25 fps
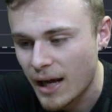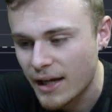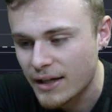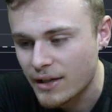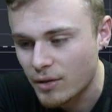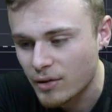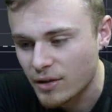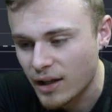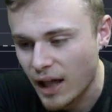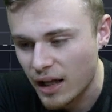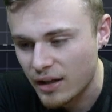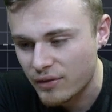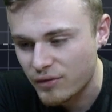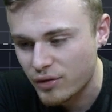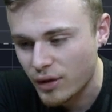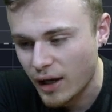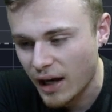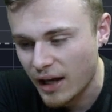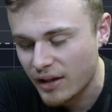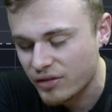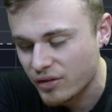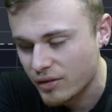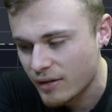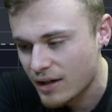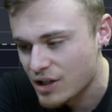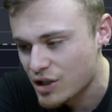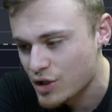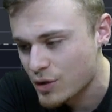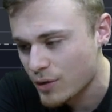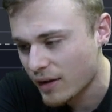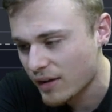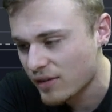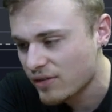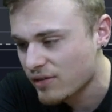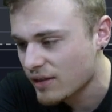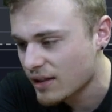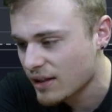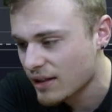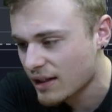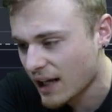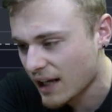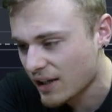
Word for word: I know a lot of you guys guys are interested in